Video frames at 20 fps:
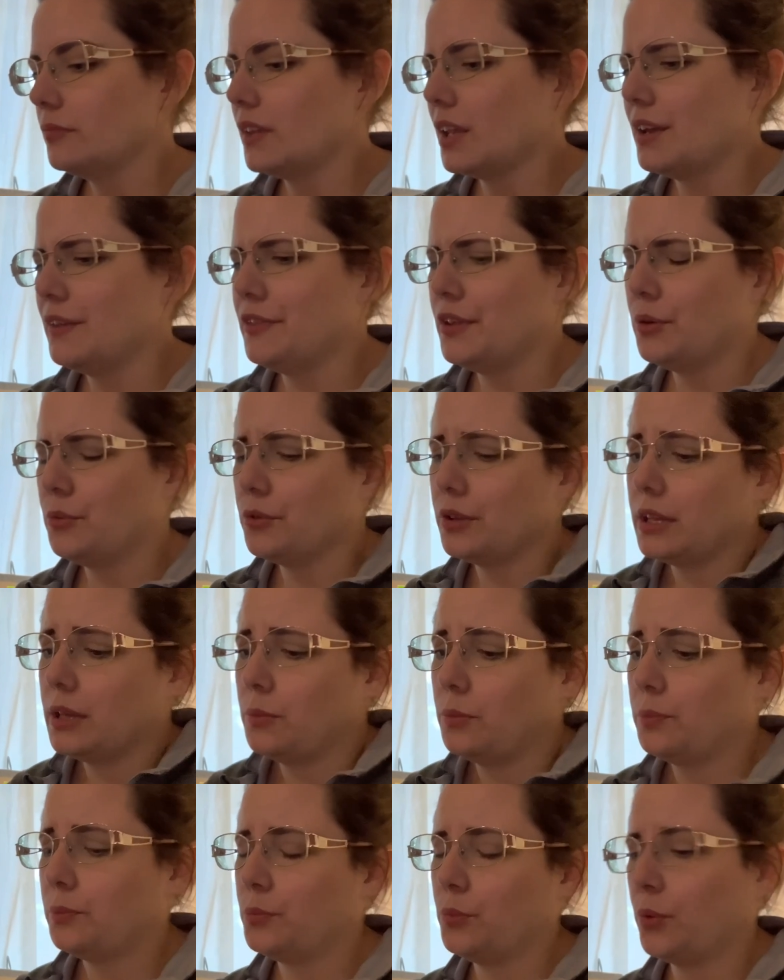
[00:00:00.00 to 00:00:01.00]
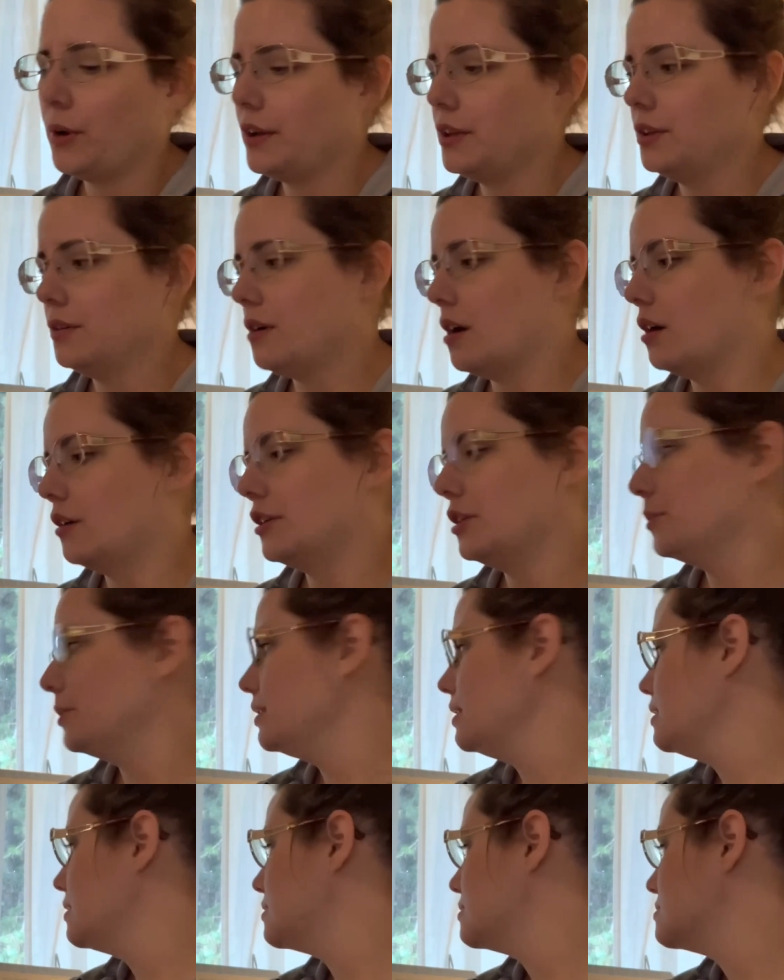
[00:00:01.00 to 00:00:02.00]
And then really all you would
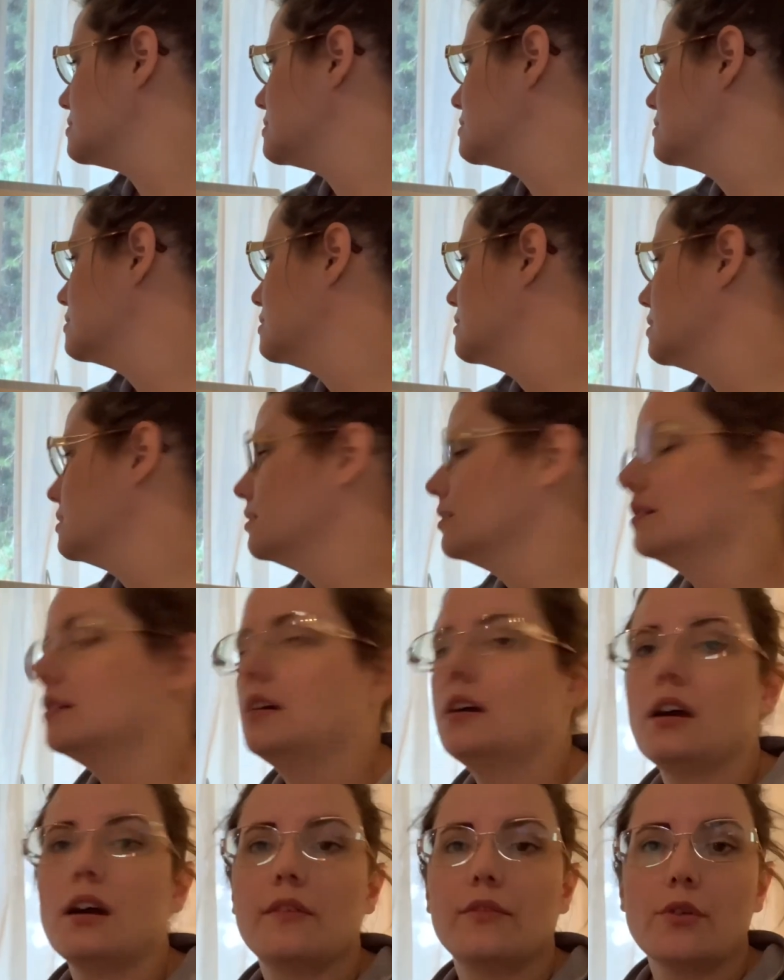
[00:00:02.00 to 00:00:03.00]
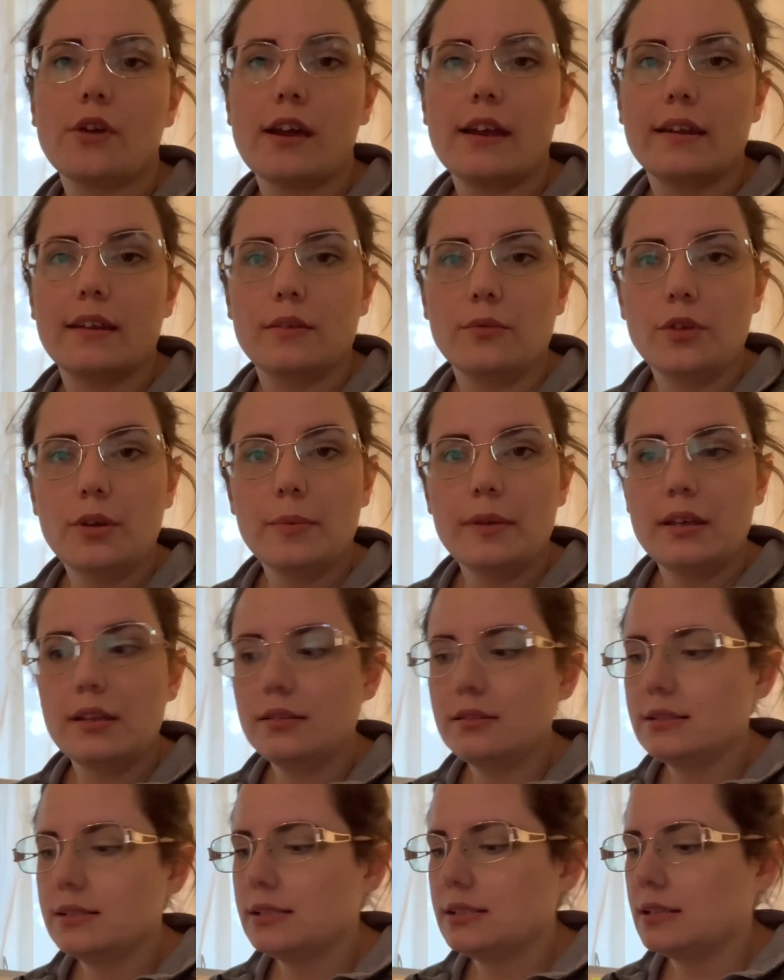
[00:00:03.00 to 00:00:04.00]
need is a variety of
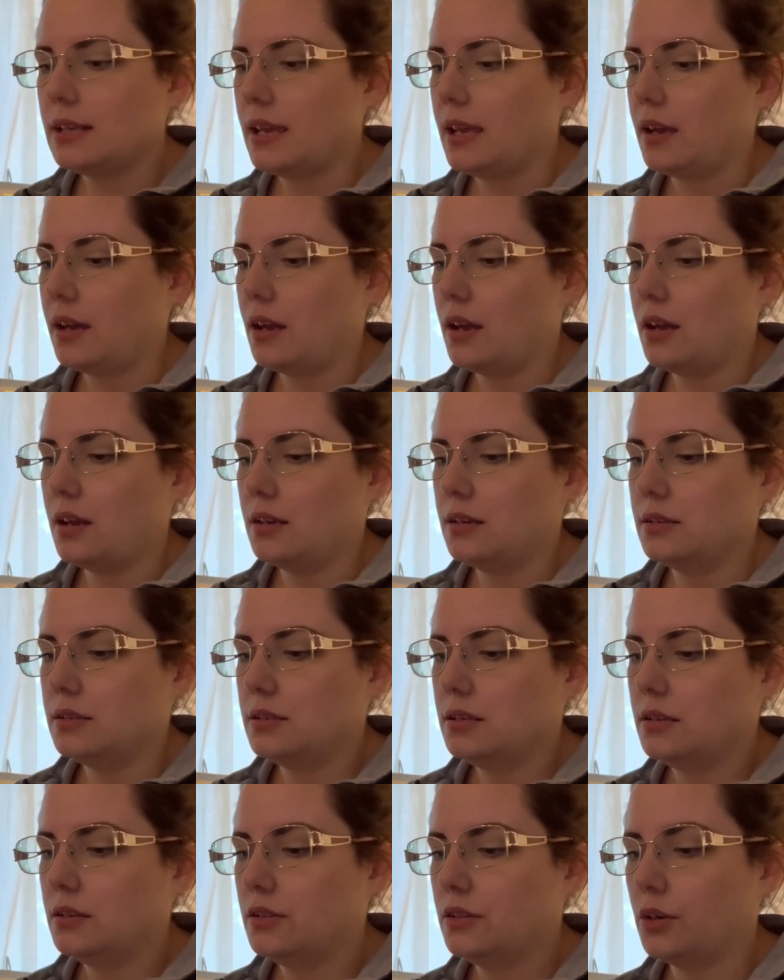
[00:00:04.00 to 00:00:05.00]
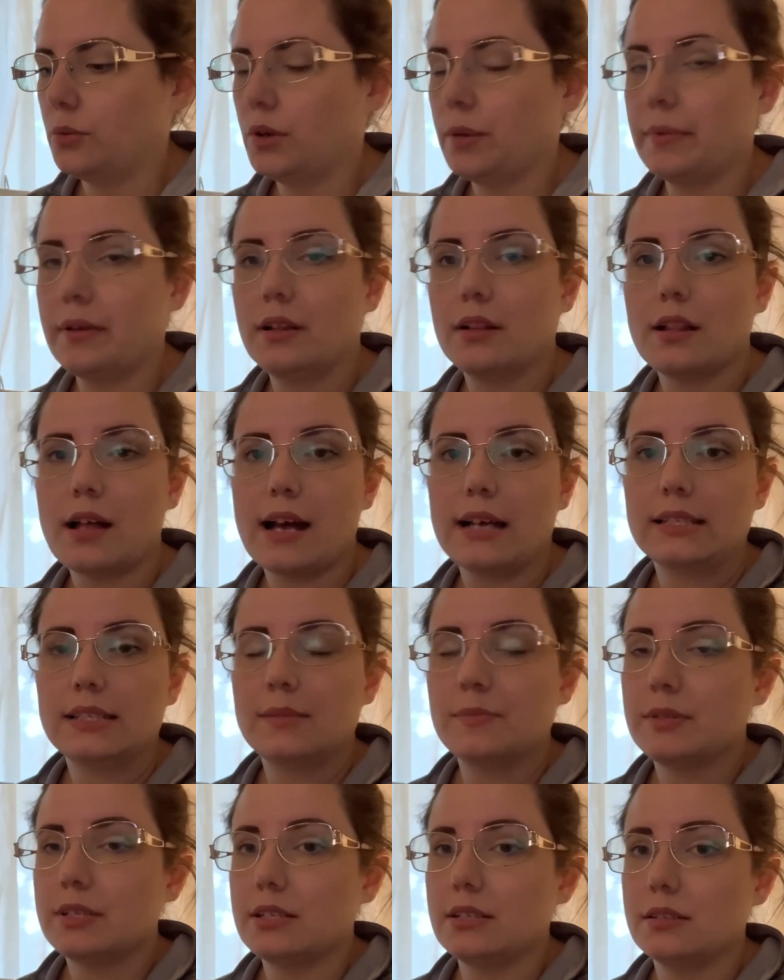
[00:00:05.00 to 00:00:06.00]
ribbons and the ribbon
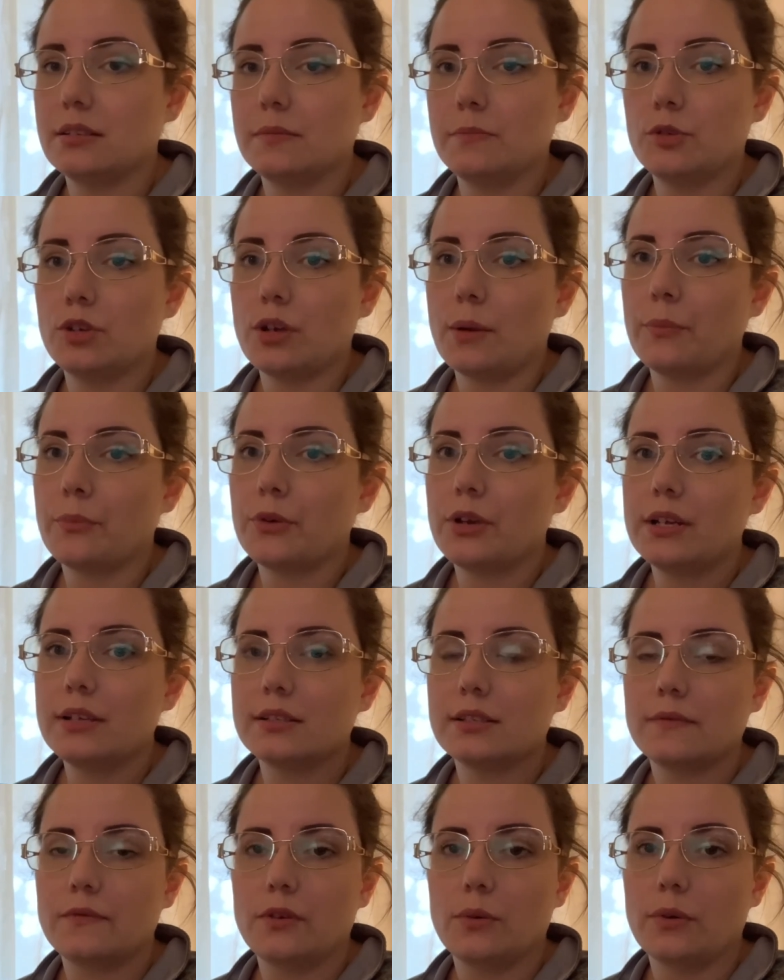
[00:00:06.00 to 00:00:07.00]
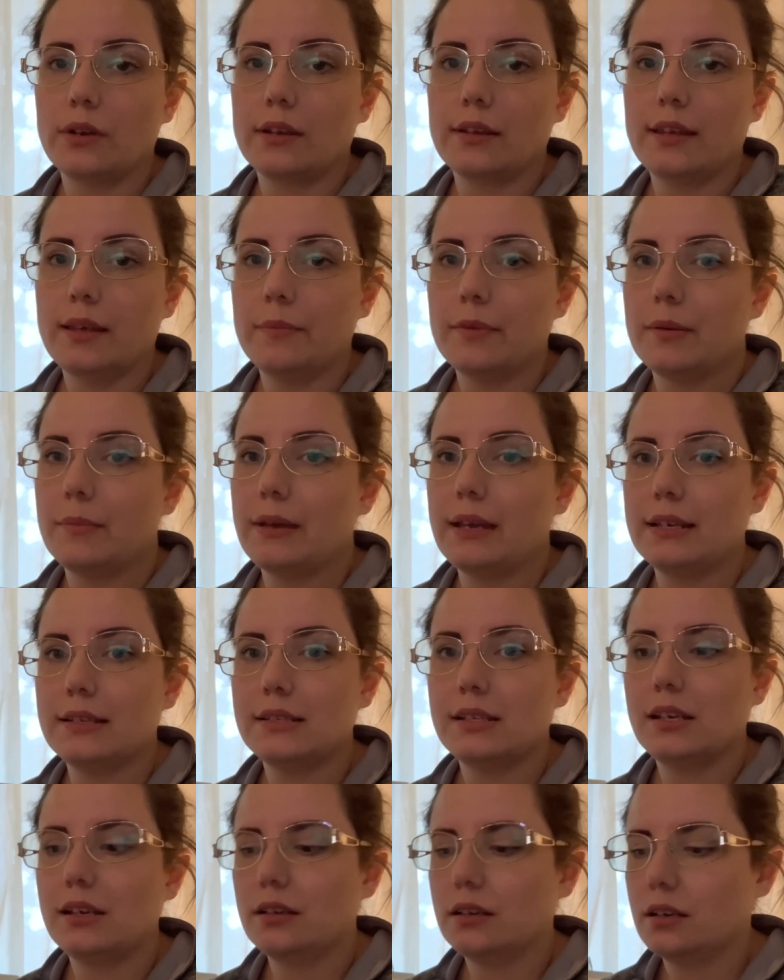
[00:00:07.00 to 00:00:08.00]
clasps and some jump rings if you want to keep it
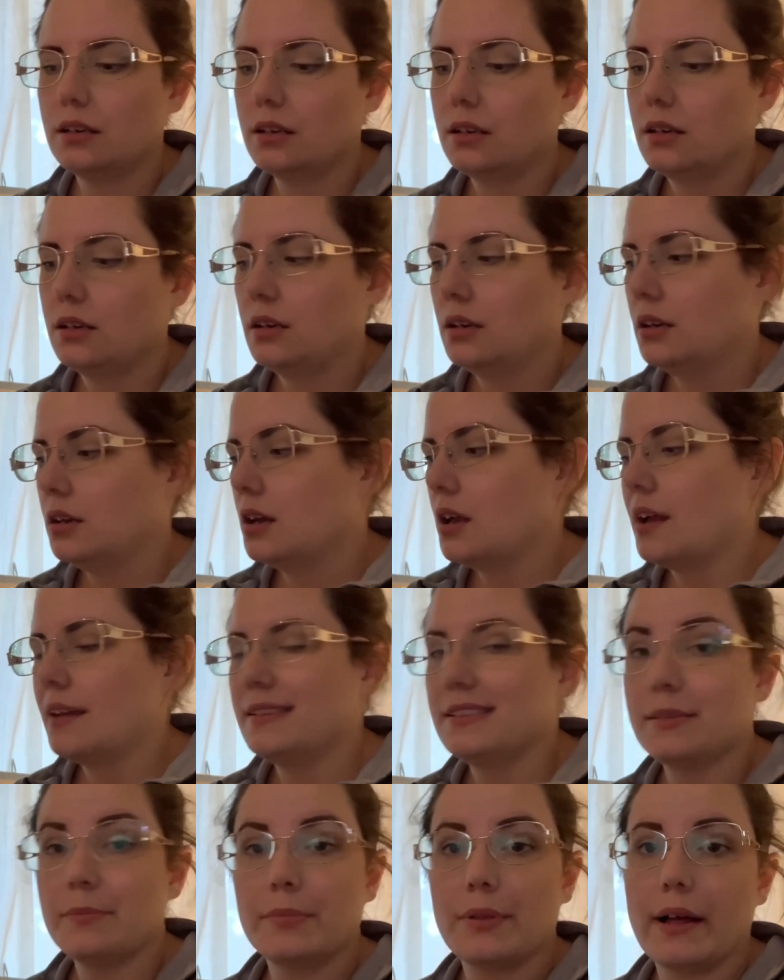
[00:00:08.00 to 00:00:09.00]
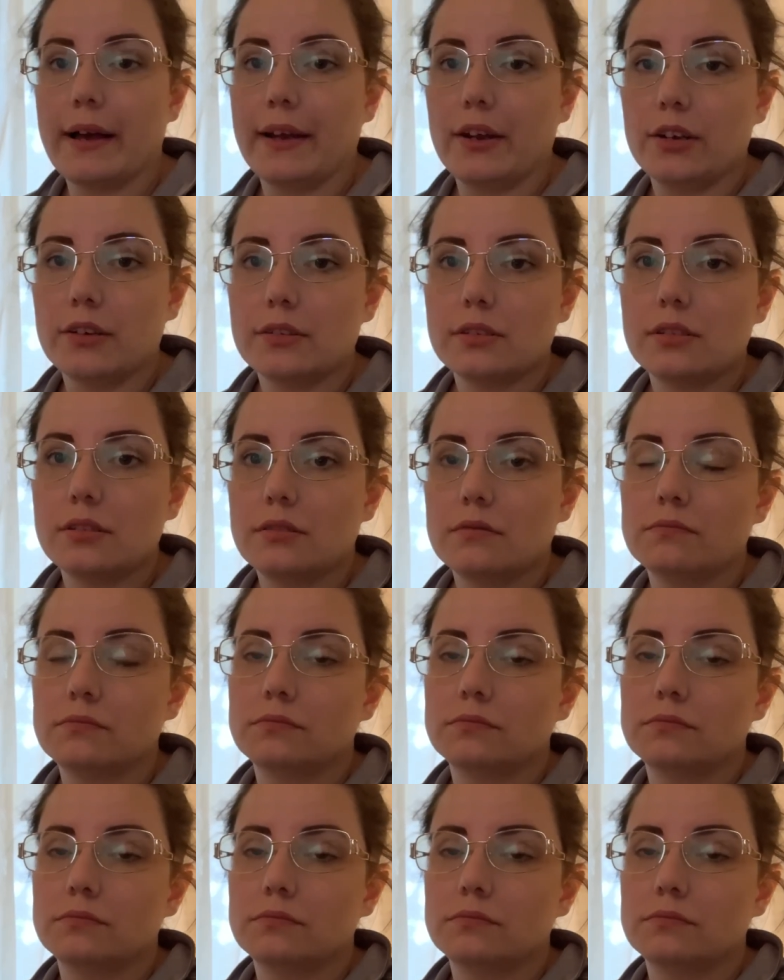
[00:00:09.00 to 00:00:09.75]
basic, and some pliers.